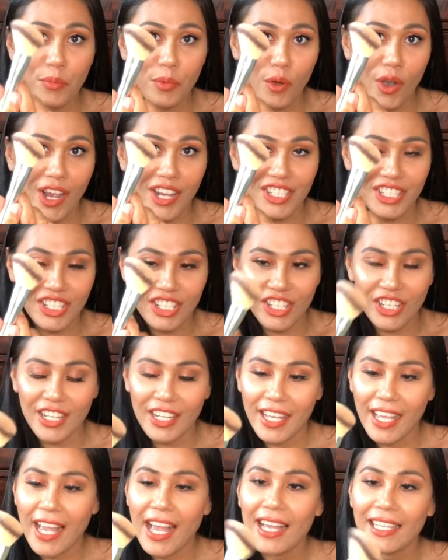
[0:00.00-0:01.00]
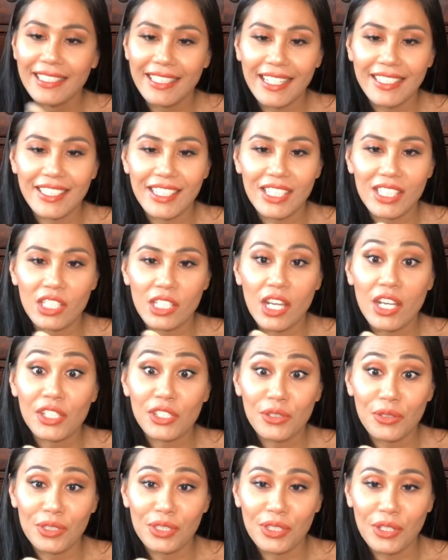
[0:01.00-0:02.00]
Brush. That's a tongue
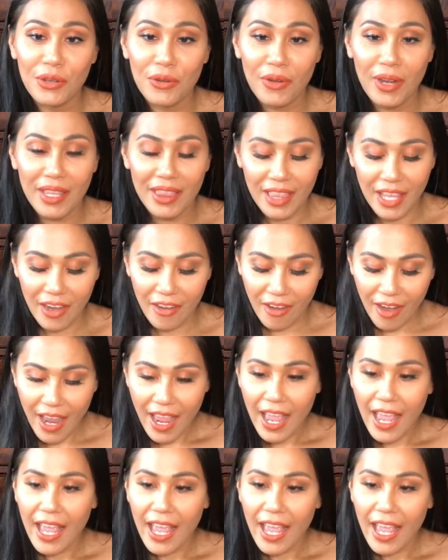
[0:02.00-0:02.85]
twister right there.